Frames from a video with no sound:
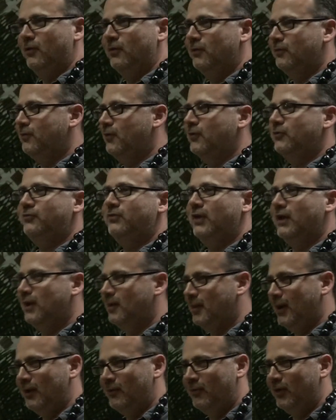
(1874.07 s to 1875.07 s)
know the first thing
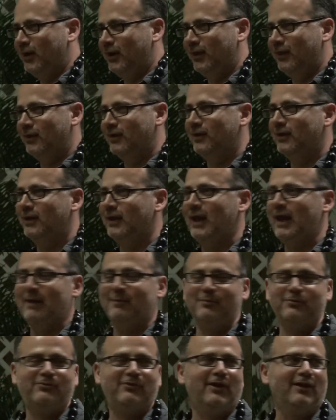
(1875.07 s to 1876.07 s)
about running an
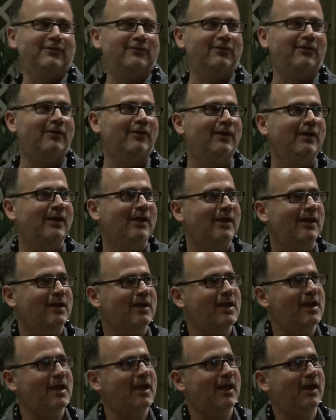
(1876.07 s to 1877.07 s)
animal shelter.
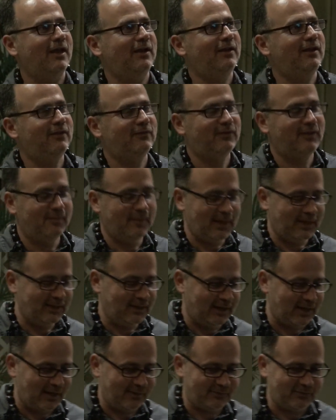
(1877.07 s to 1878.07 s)
And his
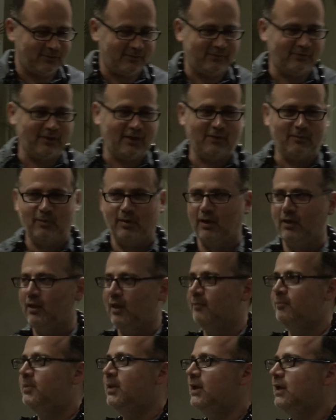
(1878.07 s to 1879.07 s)
commanding officer said, well,
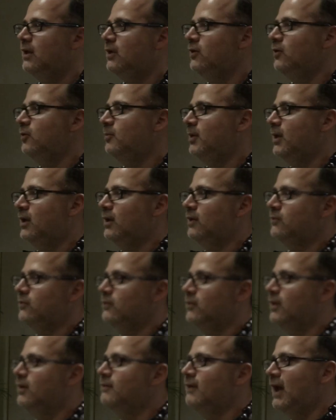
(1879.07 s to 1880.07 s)
I'm picking you because
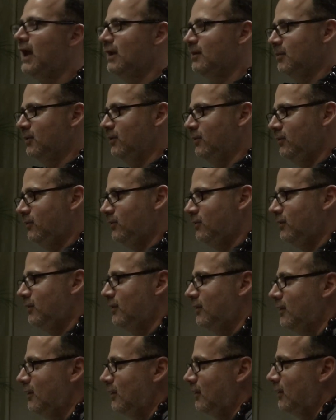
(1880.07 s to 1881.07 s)
you love animals.
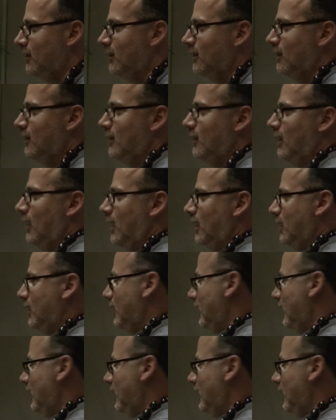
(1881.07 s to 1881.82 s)
And